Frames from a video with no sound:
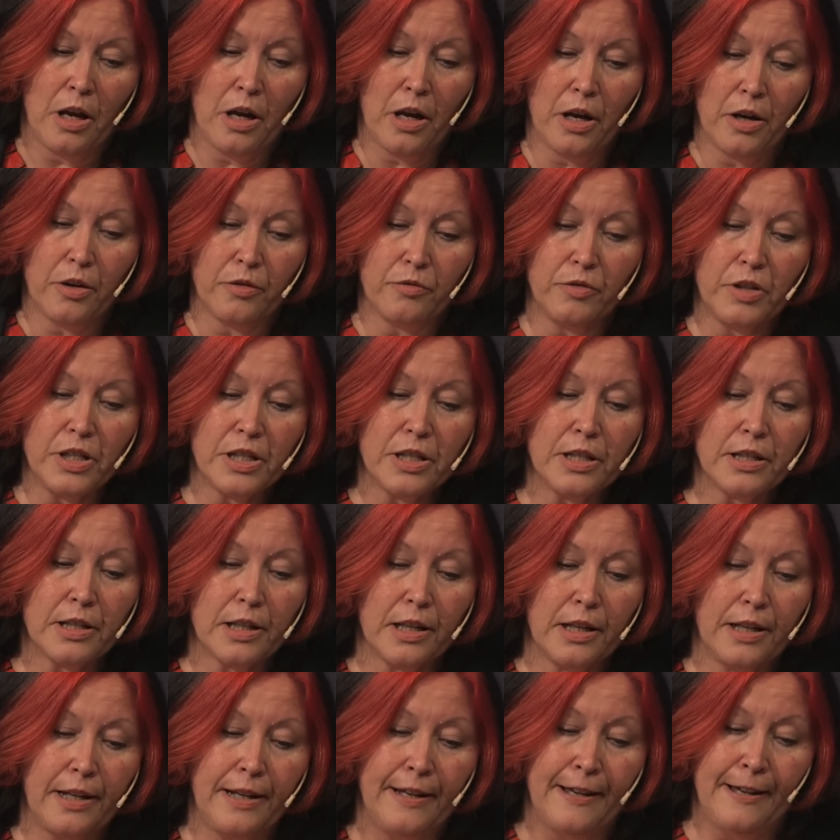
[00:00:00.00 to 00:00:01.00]

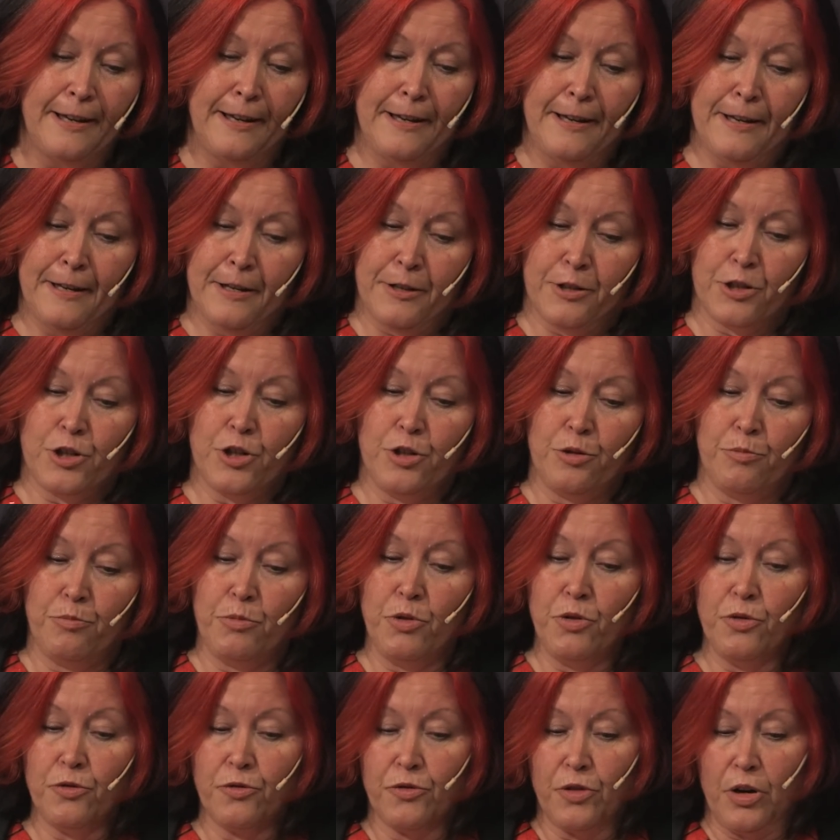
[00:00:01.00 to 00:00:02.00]
recently to
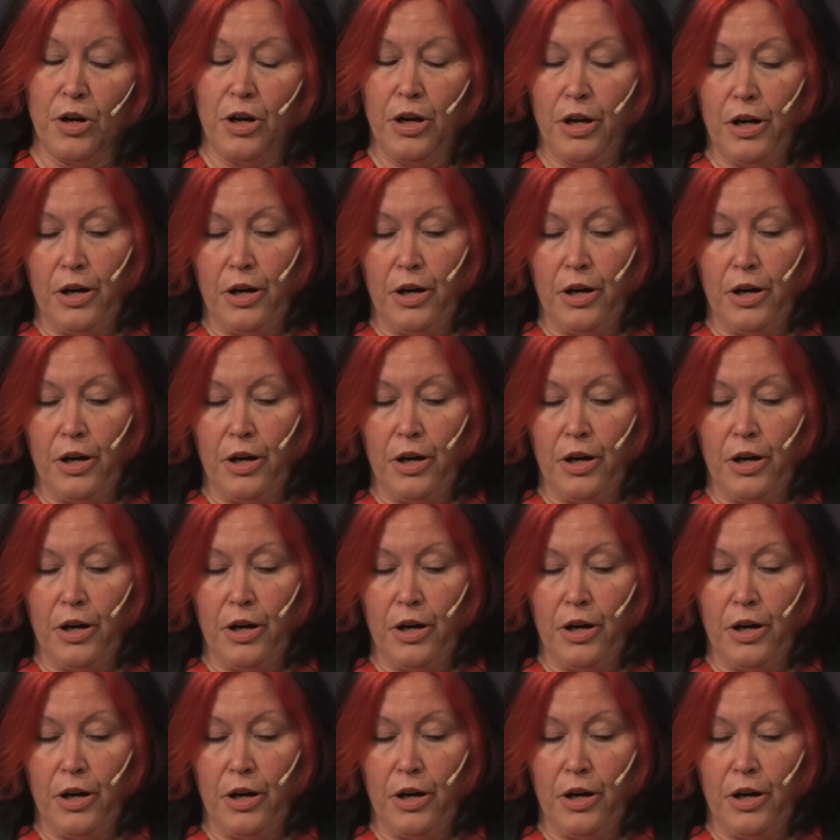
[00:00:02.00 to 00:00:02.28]
move